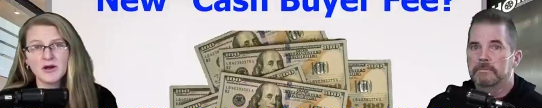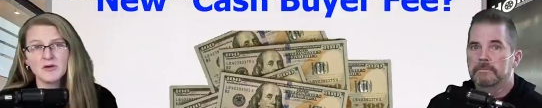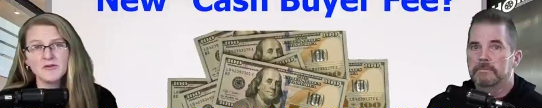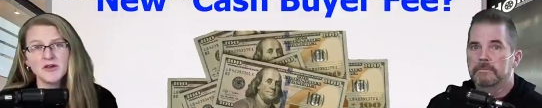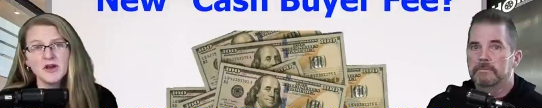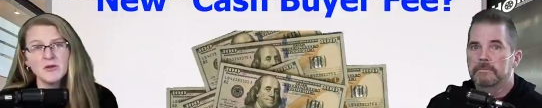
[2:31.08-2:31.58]

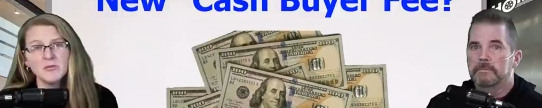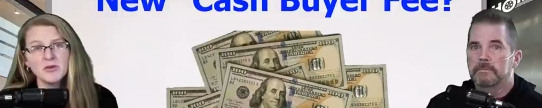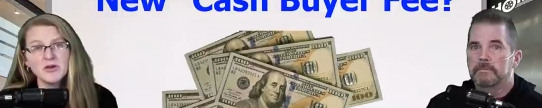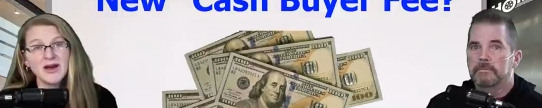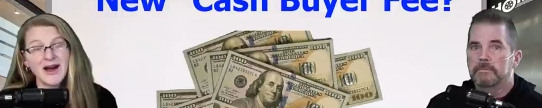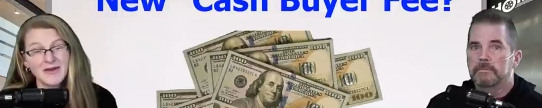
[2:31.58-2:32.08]
Speaker 1: else, but
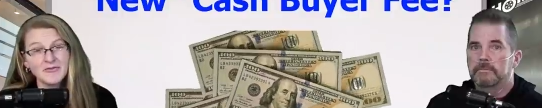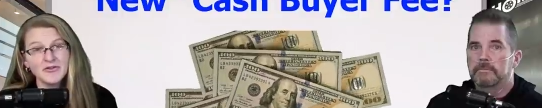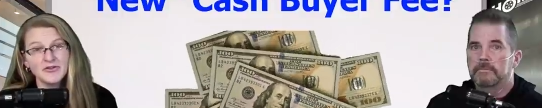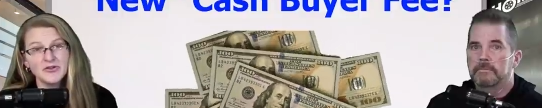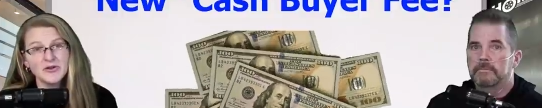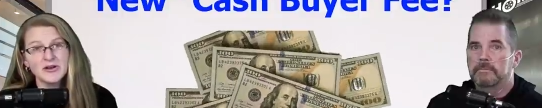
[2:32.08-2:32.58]
you have to
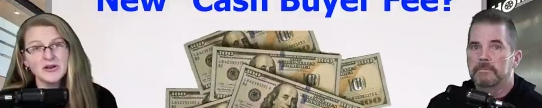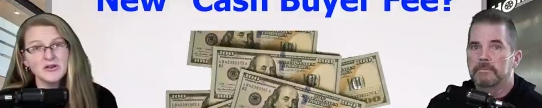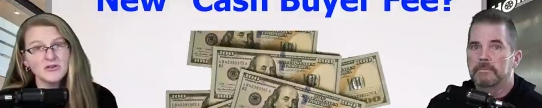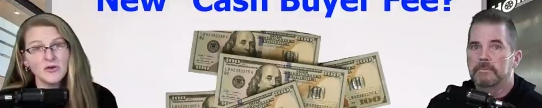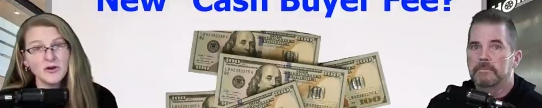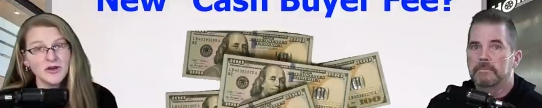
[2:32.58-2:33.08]
do it.
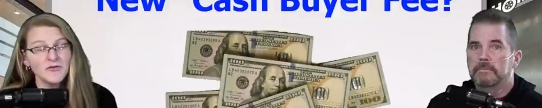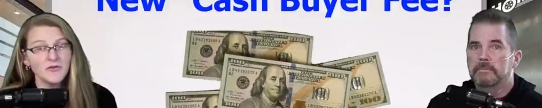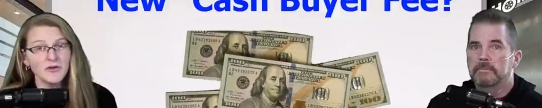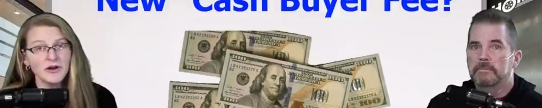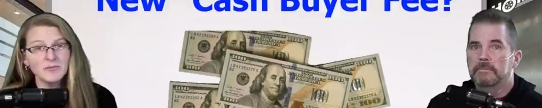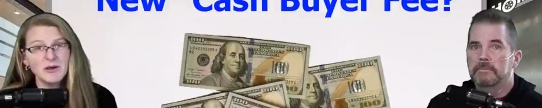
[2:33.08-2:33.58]
Don't give
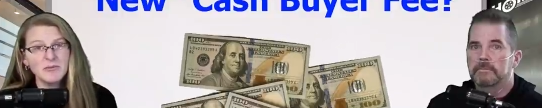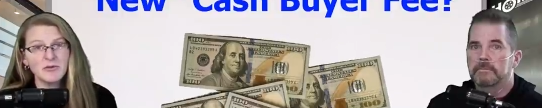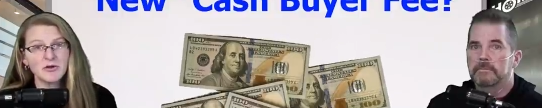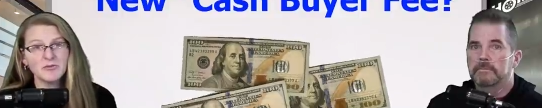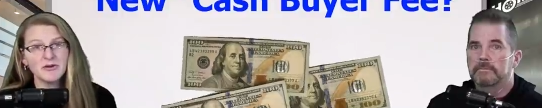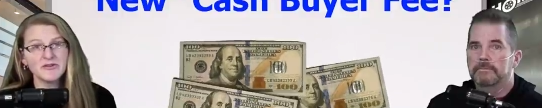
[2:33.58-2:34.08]
crooked people
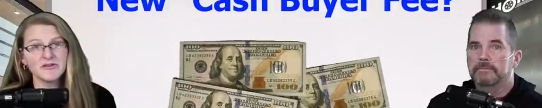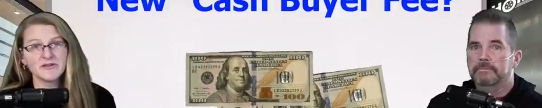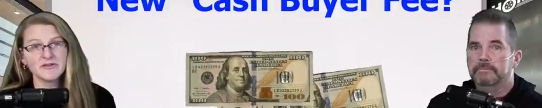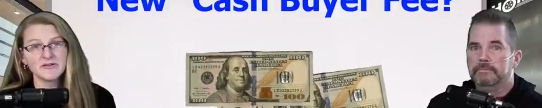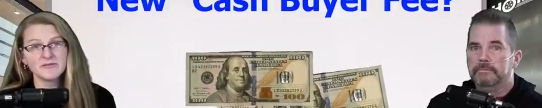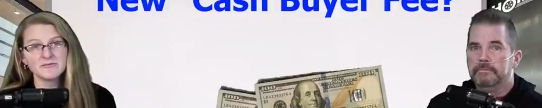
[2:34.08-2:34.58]
your
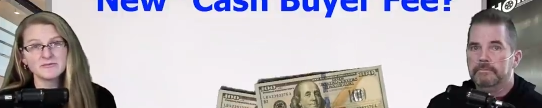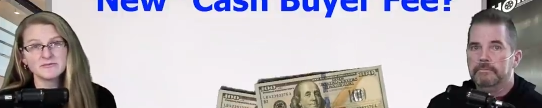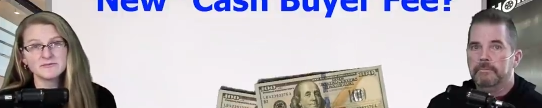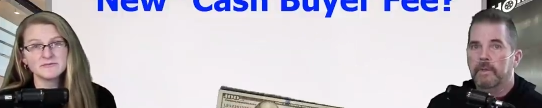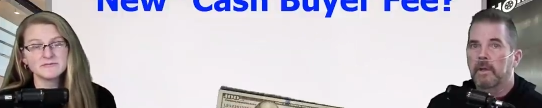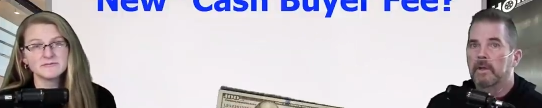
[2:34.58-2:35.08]
business.
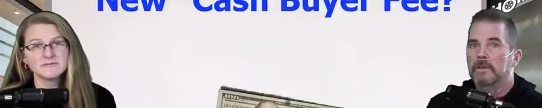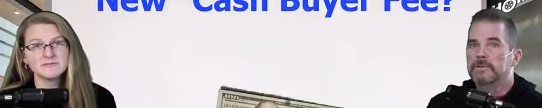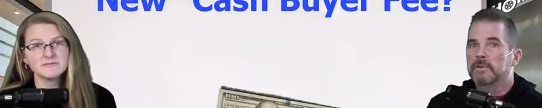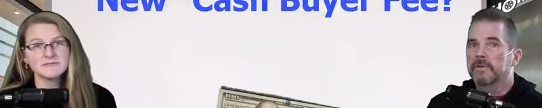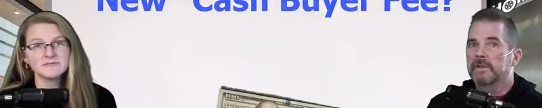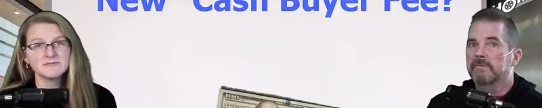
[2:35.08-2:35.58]

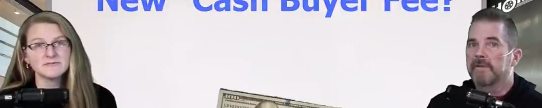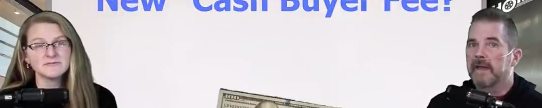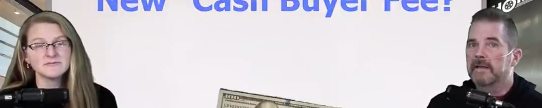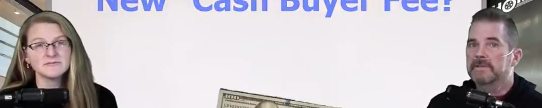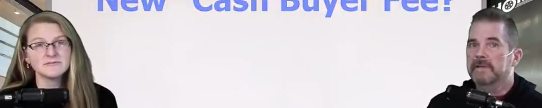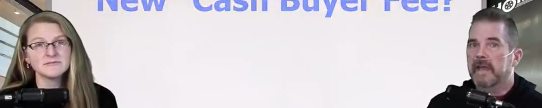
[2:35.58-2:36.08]
Speaker 2: So the
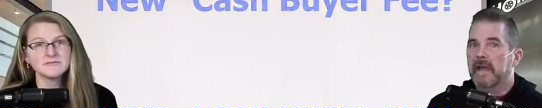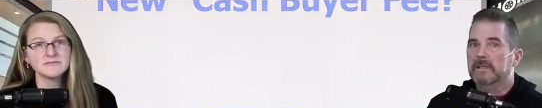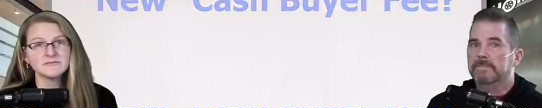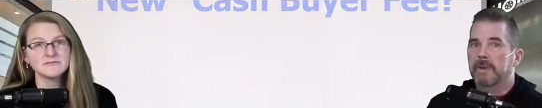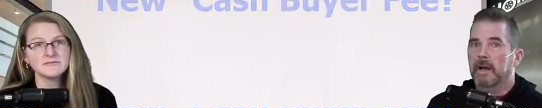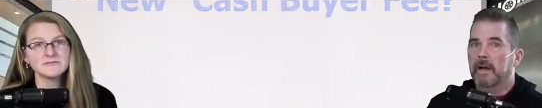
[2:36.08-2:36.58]
advantage the cash
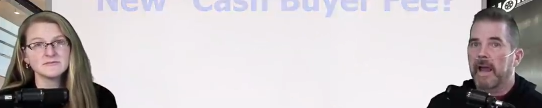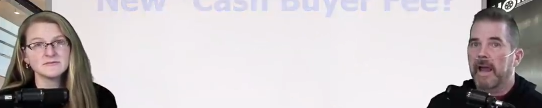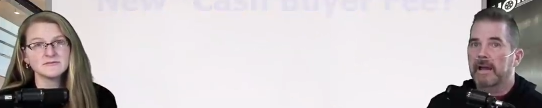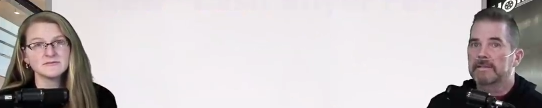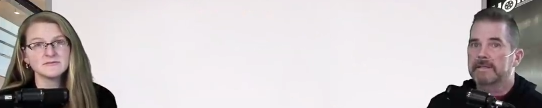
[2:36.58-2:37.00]
buyer has